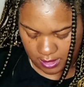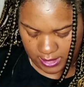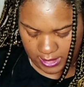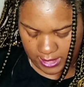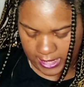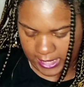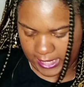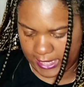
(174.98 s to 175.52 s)

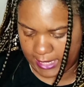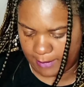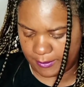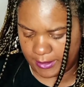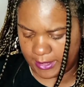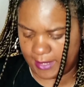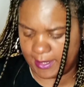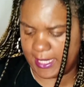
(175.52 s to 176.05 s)
And I
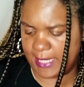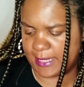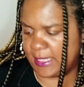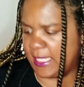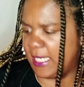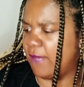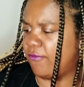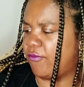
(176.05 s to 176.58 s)
believe that's
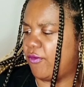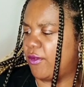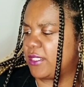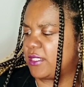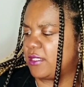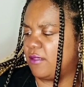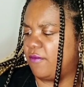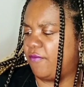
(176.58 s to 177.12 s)
it for this
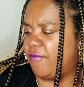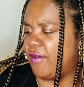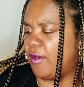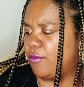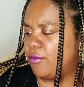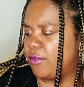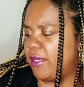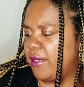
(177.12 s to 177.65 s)
little
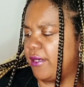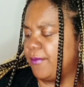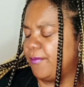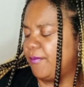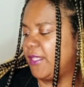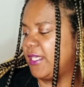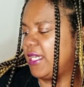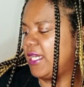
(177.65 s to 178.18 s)
folder.
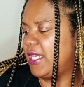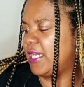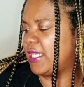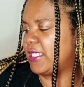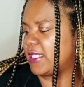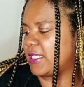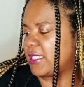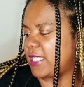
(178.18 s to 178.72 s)
It
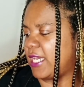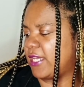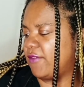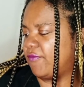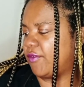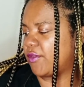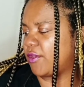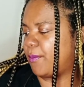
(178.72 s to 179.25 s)
says, thank you
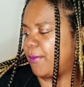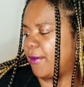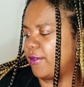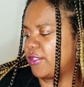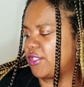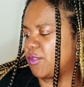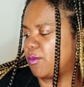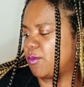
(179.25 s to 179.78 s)
for your
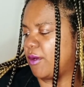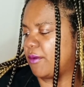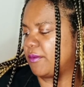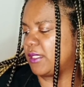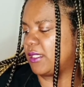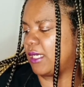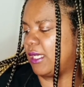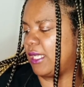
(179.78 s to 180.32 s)
purchase. Welcome to
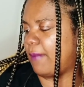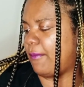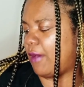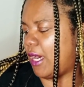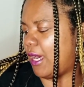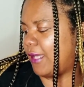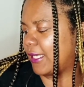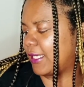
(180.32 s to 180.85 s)
the
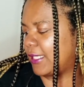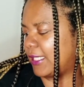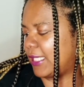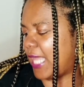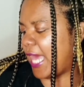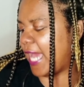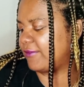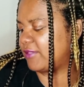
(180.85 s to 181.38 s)
Glamaholic
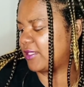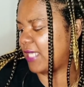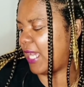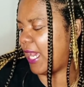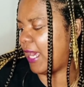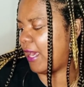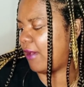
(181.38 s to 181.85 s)
Lifestyle.